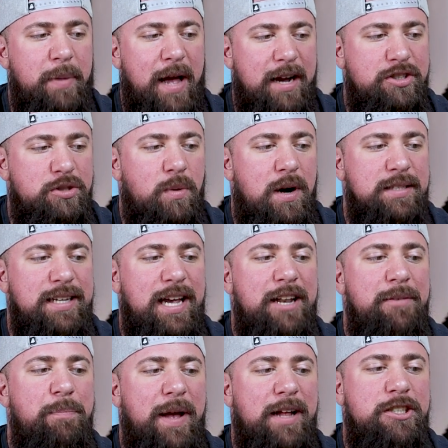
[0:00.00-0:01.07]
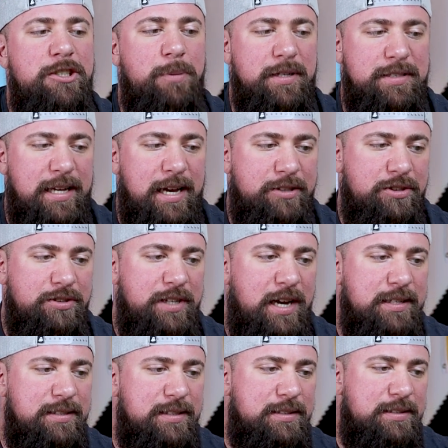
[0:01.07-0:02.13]
back squats and bench press
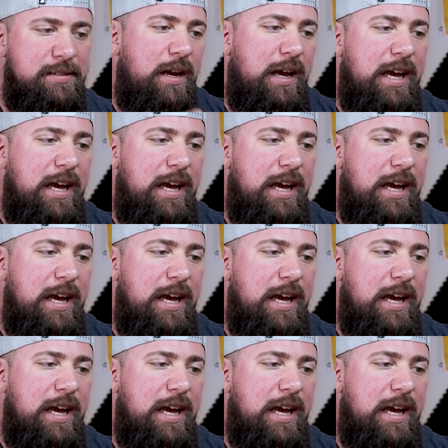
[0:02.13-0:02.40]
exercises.